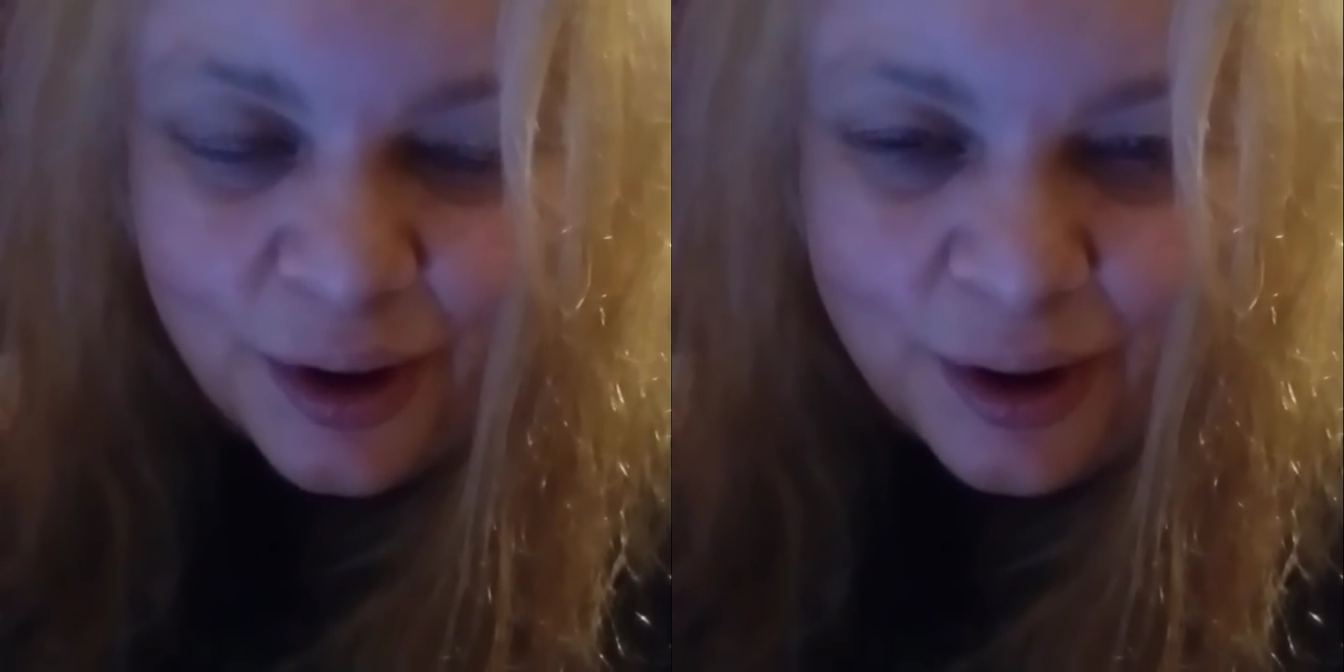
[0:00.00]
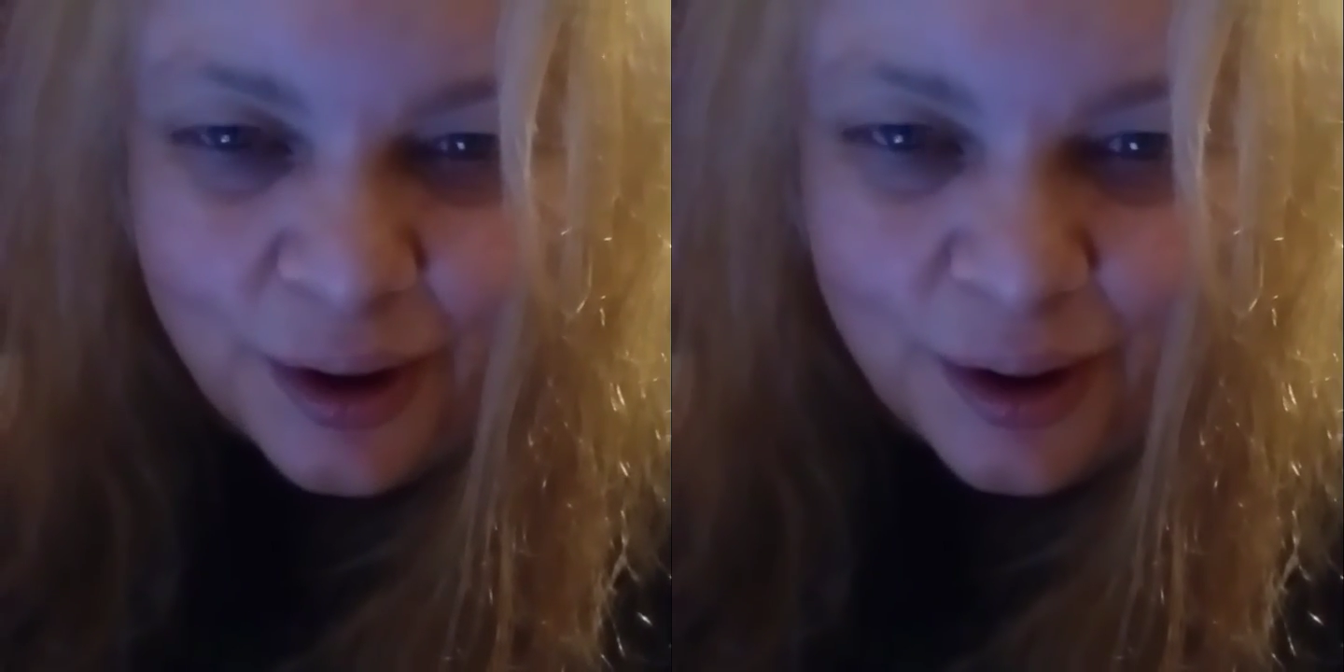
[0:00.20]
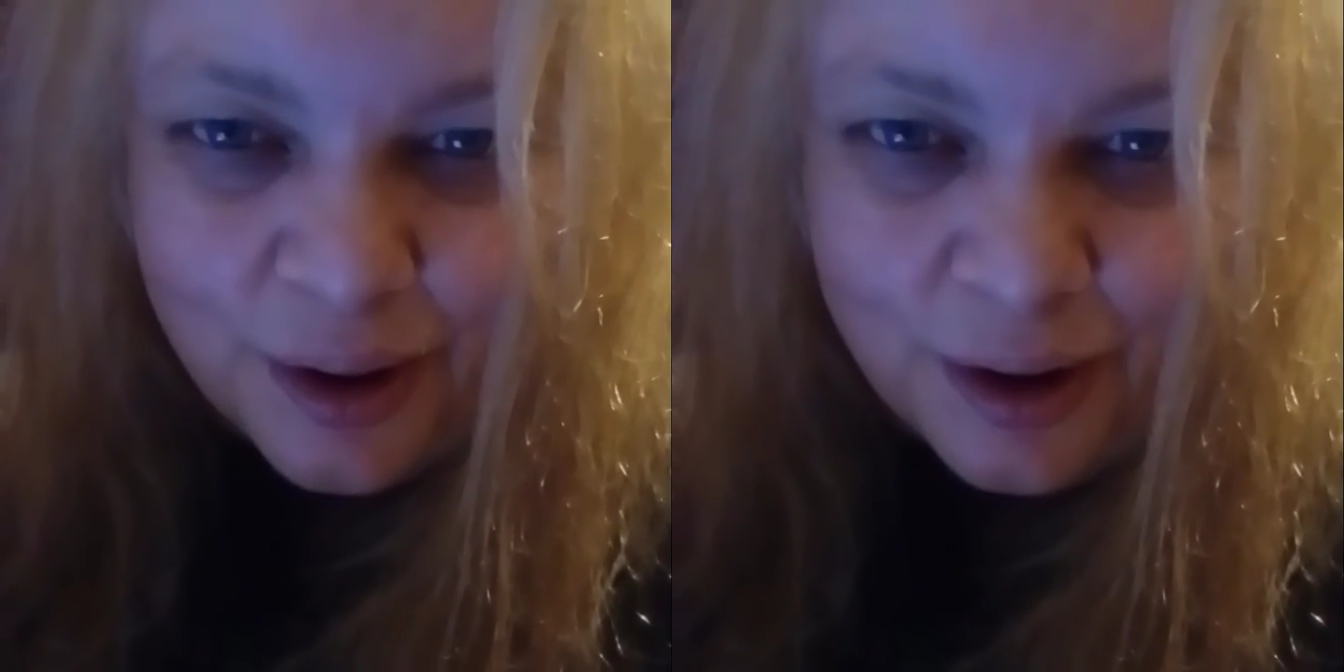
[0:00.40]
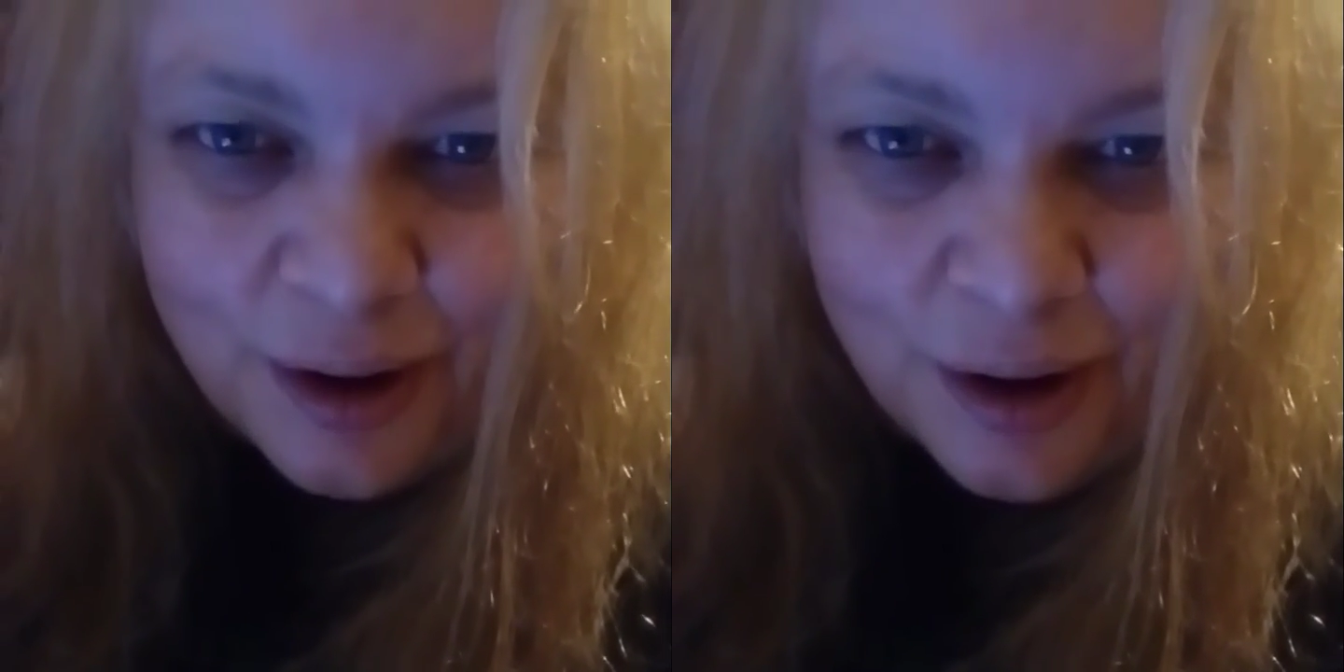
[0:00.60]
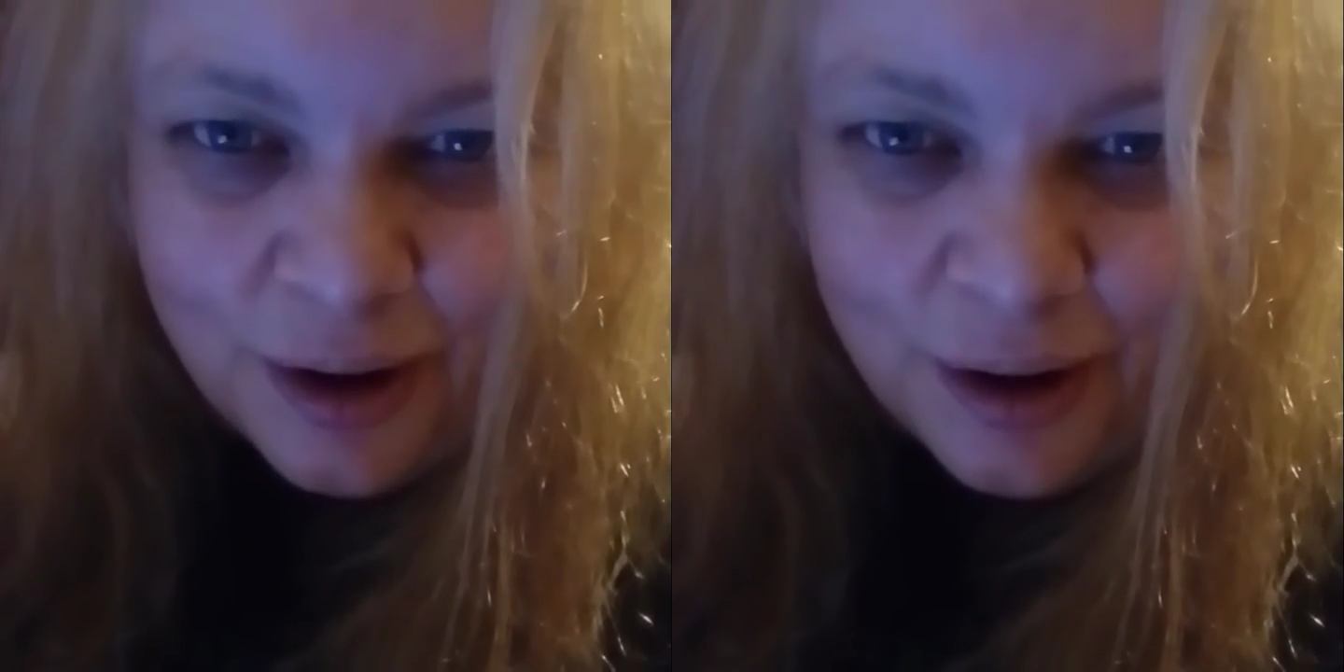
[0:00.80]
Uh,
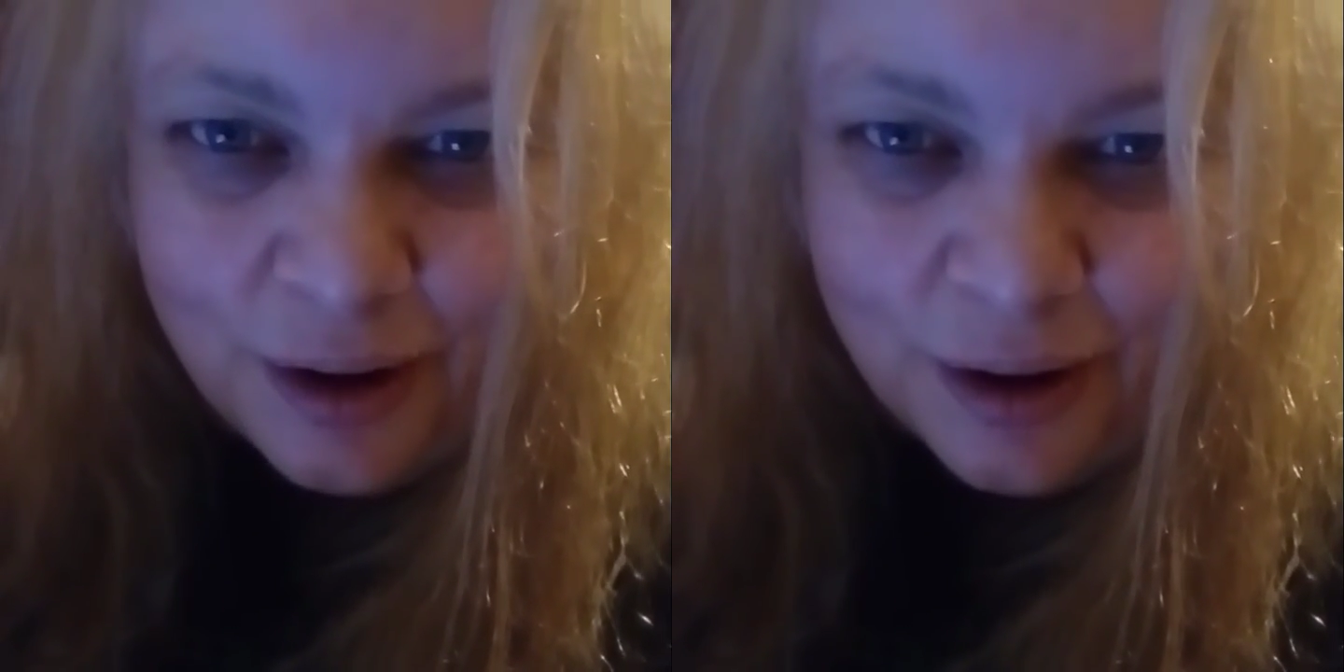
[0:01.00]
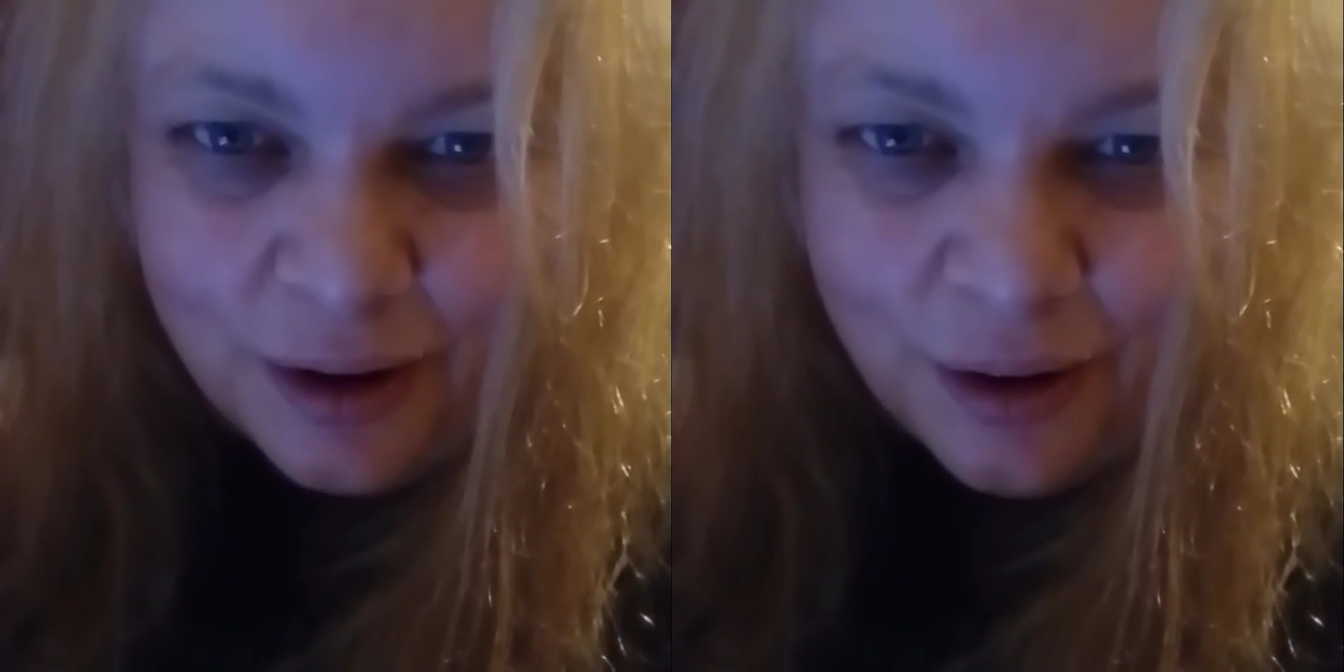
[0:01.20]
uh,